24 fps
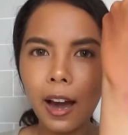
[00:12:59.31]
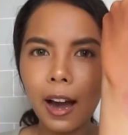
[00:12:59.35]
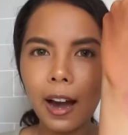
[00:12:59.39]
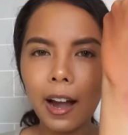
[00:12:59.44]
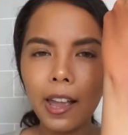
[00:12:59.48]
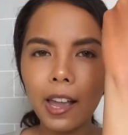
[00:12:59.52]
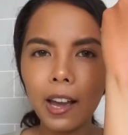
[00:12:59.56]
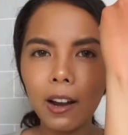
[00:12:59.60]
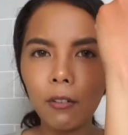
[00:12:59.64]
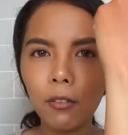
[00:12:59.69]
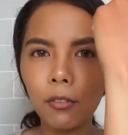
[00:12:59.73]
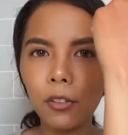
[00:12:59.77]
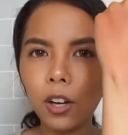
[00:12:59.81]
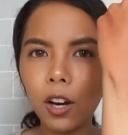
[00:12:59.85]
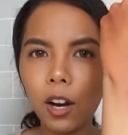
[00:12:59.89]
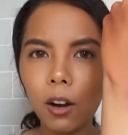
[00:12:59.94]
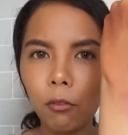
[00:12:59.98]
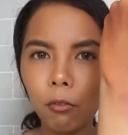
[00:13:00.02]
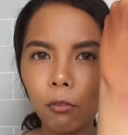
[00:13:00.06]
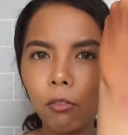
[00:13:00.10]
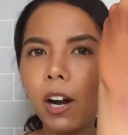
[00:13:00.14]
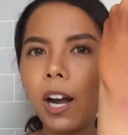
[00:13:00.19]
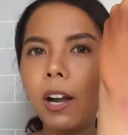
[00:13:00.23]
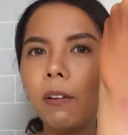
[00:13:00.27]
I have
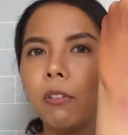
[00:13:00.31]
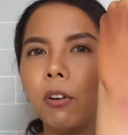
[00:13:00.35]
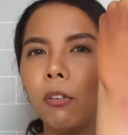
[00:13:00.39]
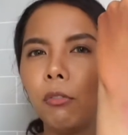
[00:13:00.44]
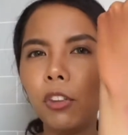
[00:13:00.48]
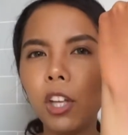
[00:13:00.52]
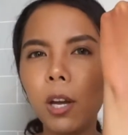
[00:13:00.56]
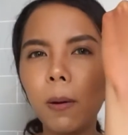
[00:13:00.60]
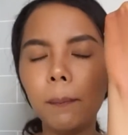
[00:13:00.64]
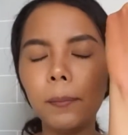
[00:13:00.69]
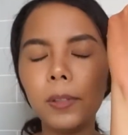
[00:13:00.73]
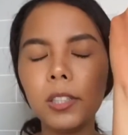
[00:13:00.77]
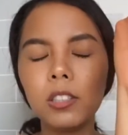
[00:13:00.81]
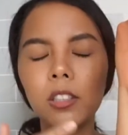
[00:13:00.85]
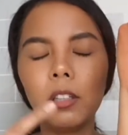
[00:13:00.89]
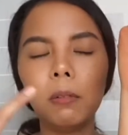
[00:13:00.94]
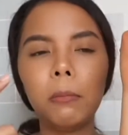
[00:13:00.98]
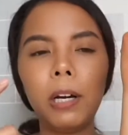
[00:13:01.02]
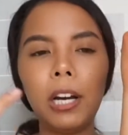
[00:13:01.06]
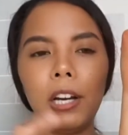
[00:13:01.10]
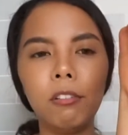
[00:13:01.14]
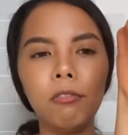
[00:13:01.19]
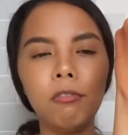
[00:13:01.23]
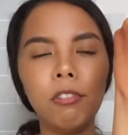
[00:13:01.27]
5 of them. These are
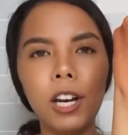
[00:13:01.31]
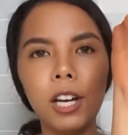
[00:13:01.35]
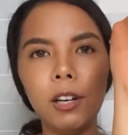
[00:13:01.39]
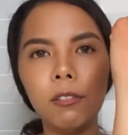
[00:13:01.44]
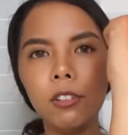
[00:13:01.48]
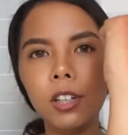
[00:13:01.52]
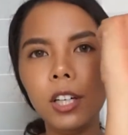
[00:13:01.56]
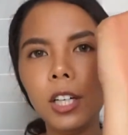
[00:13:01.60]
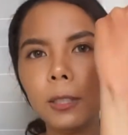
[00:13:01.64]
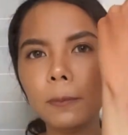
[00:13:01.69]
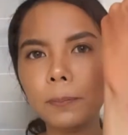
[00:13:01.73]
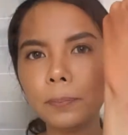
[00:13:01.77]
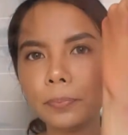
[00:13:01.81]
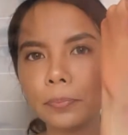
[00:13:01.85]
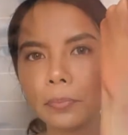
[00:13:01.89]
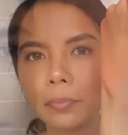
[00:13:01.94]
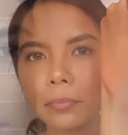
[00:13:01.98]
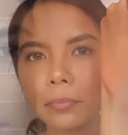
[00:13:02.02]
my favorite.